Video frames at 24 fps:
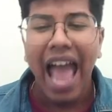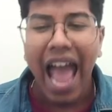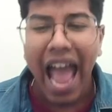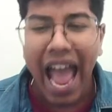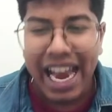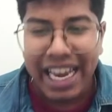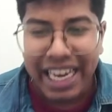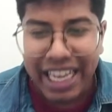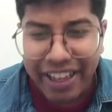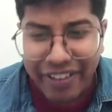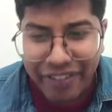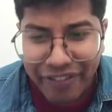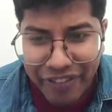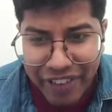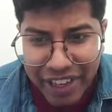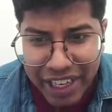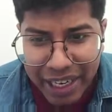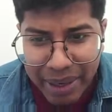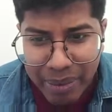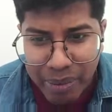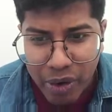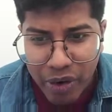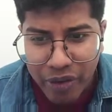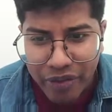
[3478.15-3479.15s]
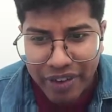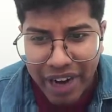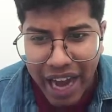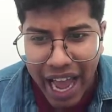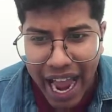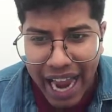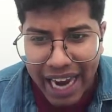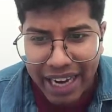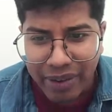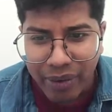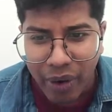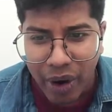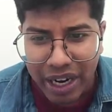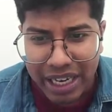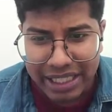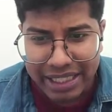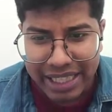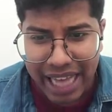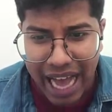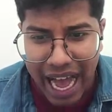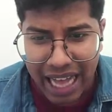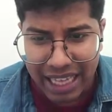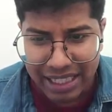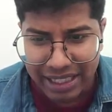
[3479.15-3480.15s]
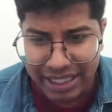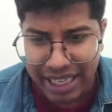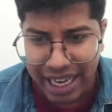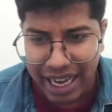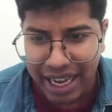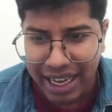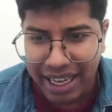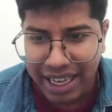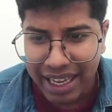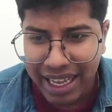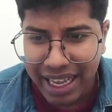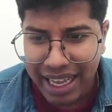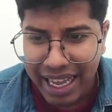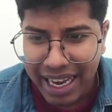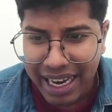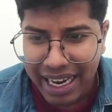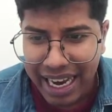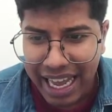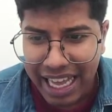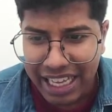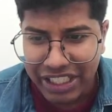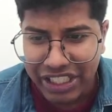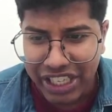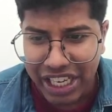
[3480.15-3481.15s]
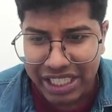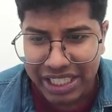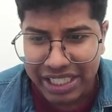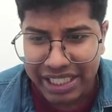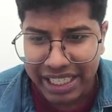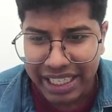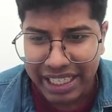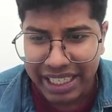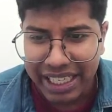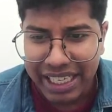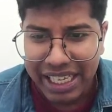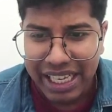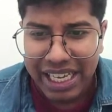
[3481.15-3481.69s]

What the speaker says: And if we remove 9, what is the answer? Let's just see.